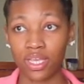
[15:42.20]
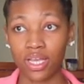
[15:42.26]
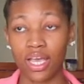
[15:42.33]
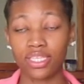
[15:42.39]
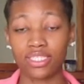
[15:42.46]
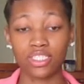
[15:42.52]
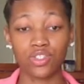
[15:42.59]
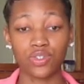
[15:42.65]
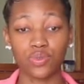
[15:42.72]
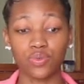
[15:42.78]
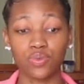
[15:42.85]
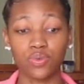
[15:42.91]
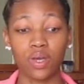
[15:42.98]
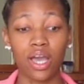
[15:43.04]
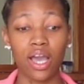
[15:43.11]
It's
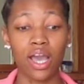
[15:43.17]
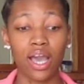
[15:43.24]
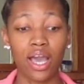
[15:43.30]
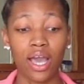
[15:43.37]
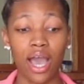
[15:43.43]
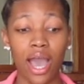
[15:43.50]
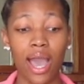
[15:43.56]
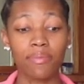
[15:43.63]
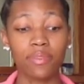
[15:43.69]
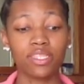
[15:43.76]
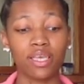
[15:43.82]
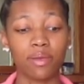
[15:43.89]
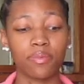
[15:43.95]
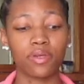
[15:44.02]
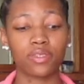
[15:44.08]
true. I'm the
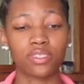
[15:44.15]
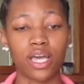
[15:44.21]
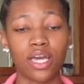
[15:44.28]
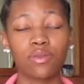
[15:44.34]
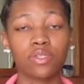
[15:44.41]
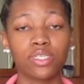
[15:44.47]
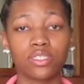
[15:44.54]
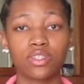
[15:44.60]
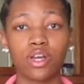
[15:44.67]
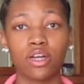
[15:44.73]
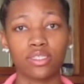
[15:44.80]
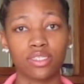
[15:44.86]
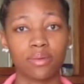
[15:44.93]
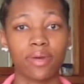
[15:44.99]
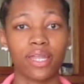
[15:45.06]
type of person, I don't need to talk
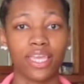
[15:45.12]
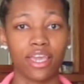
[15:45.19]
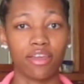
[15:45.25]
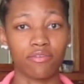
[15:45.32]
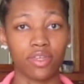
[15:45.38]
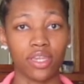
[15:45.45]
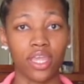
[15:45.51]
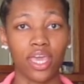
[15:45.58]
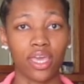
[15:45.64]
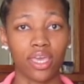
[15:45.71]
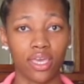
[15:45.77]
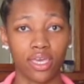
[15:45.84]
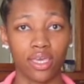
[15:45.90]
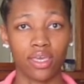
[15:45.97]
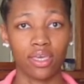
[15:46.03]
to somebody every day.
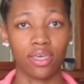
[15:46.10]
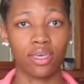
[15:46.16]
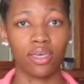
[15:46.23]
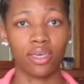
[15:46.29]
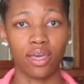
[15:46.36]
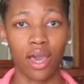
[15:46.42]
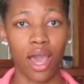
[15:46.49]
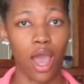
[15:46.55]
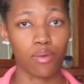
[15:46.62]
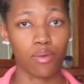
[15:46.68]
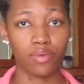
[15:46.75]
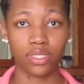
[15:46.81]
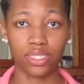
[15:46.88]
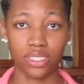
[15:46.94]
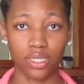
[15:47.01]
I
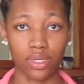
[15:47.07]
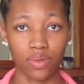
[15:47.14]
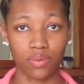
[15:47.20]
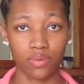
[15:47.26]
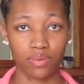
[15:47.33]
really don't.